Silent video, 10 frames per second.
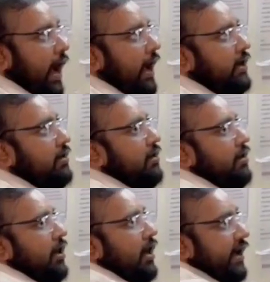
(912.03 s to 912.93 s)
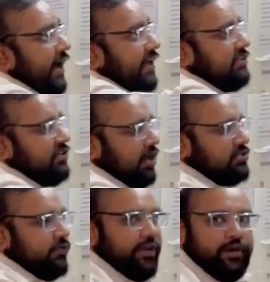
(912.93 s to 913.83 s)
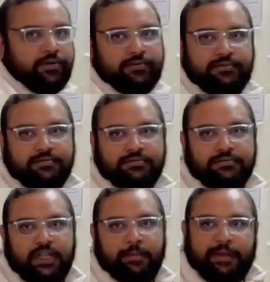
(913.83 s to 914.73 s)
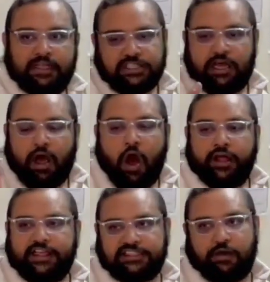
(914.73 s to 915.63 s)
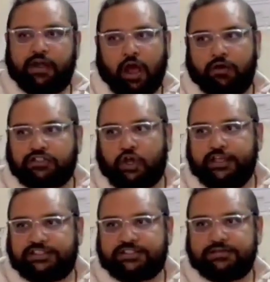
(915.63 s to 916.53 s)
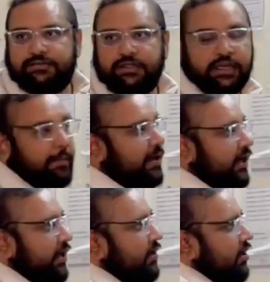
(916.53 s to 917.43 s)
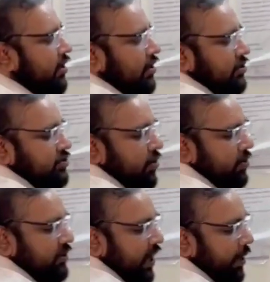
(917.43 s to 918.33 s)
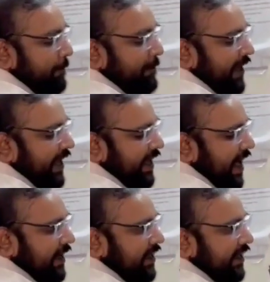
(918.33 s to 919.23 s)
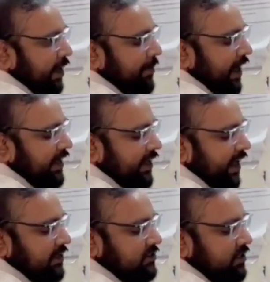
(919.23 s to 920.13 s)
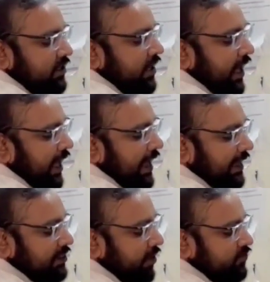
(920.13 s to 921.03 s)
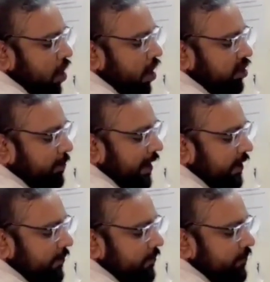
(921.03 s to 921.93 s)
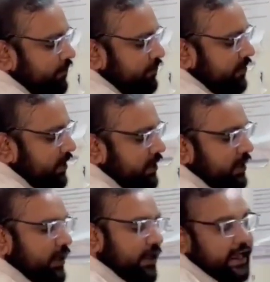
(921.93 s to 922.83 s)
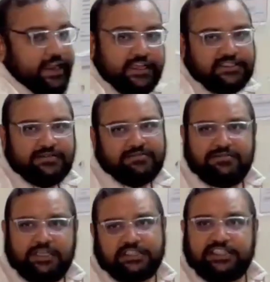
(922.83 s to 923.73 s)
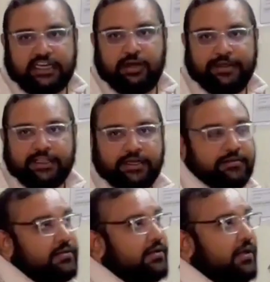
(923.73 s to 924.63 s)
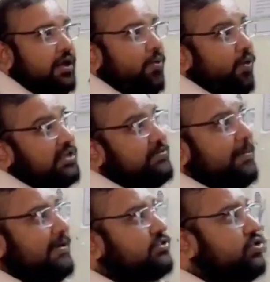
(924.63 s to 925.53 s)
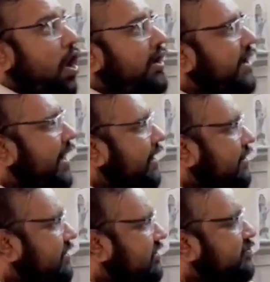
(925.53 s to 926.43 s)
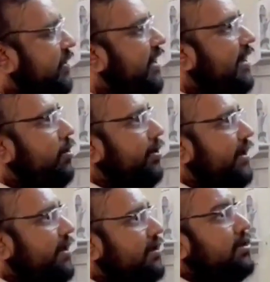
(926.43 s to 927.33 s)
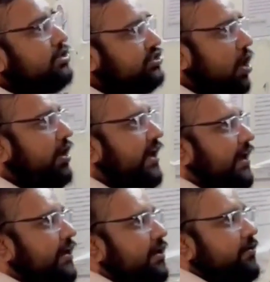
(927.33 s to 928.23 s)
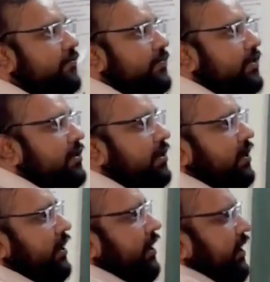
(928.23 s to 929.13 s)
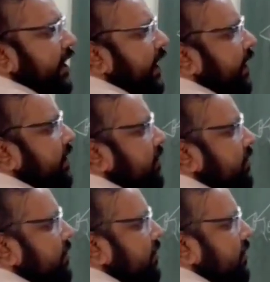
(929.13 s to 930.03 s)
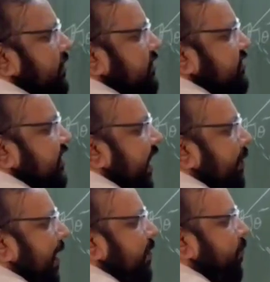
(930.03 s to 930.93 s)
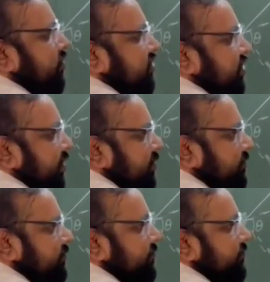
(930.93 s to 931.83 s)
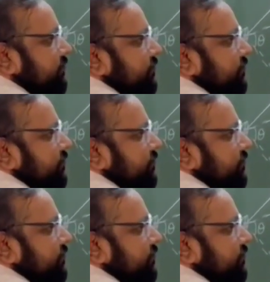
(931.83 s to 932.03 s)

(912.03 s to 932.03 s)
And radius also we know, because arc is our choice completely. So the plane angle can be written as length of the arc by radius. There is general method. What is meant by solid angle? This is plane angle, okay? Solid angle. Again, same eye position,